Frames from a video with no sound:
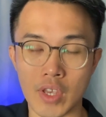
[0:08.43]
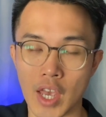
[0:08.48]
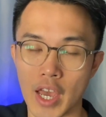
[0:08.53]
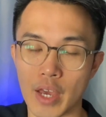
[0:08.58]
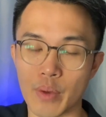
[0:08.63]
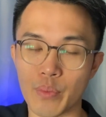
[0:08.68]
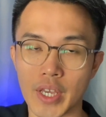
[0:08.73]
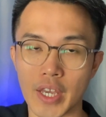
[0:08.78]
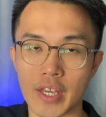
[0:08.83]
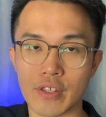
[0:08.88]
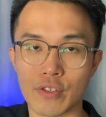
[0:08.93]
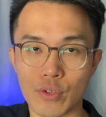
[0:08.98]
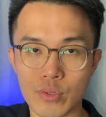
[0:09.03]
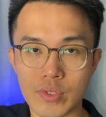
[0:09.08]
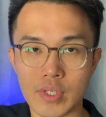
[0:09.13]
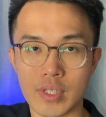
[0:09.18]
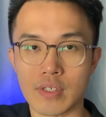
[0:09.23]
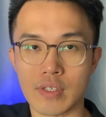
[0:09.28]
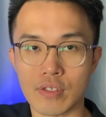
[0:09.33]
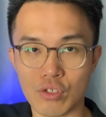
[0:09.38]
and we can
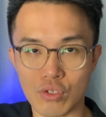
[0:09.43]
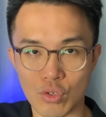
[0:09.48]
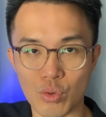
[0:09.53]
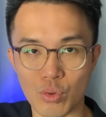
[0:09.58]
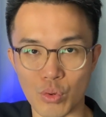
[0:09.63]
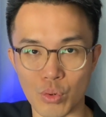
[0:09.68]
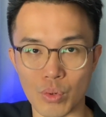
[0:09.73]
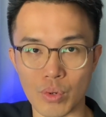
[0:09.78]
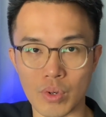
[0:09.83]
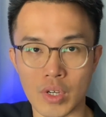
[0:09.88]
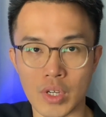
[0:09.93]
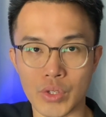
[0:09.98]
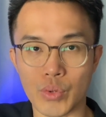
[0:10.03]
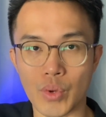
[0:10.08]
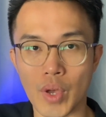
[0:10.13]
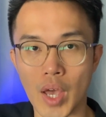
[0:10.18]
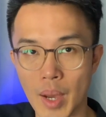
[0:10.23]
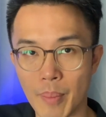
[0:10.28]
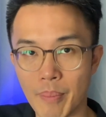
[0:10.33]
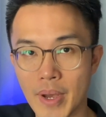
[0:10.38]
use this tool to
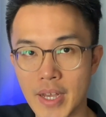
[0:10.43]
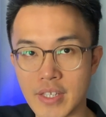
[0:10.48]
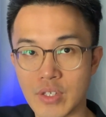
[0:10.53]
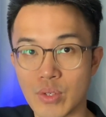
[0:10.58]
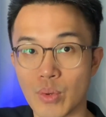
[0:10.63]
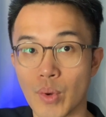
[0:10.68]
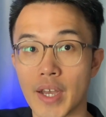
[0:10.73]
help us to